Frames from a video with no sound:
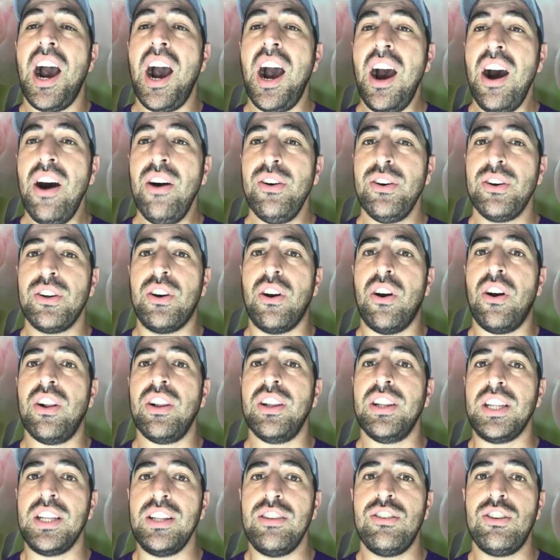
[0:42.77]
our
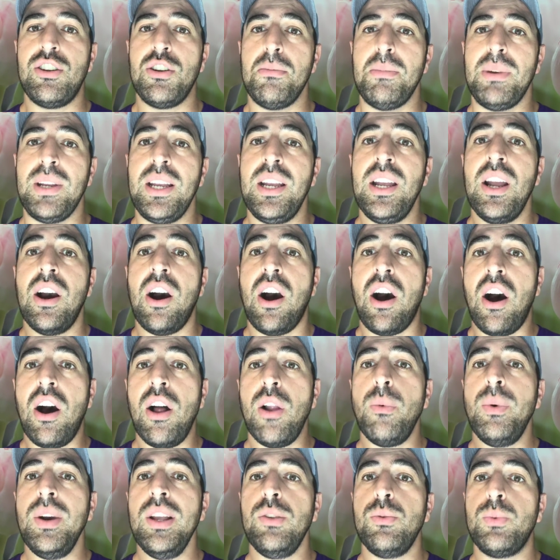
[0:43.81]
goal needs to be
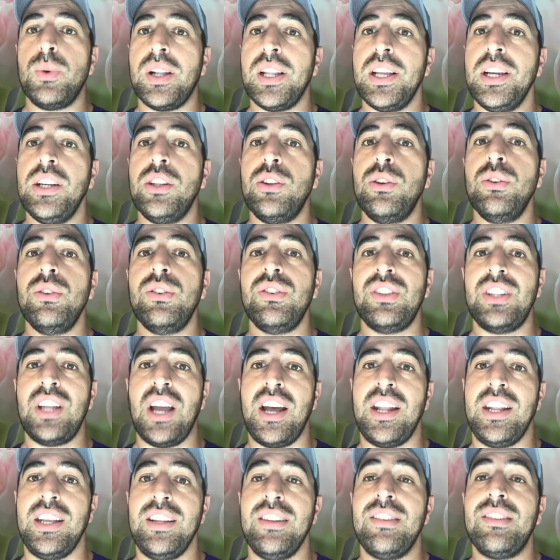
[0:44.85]
always willing to
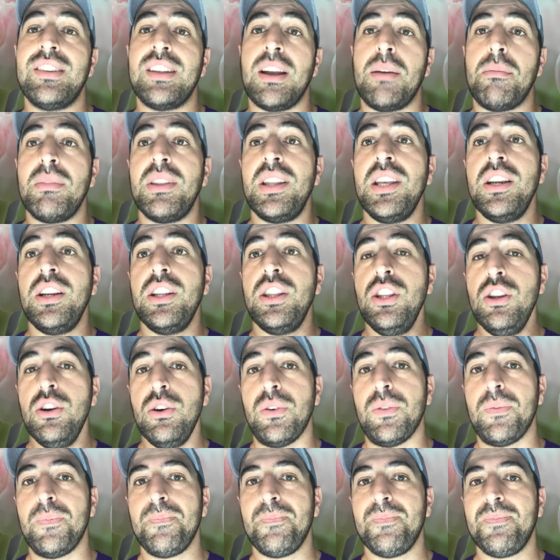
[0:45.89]
study something new.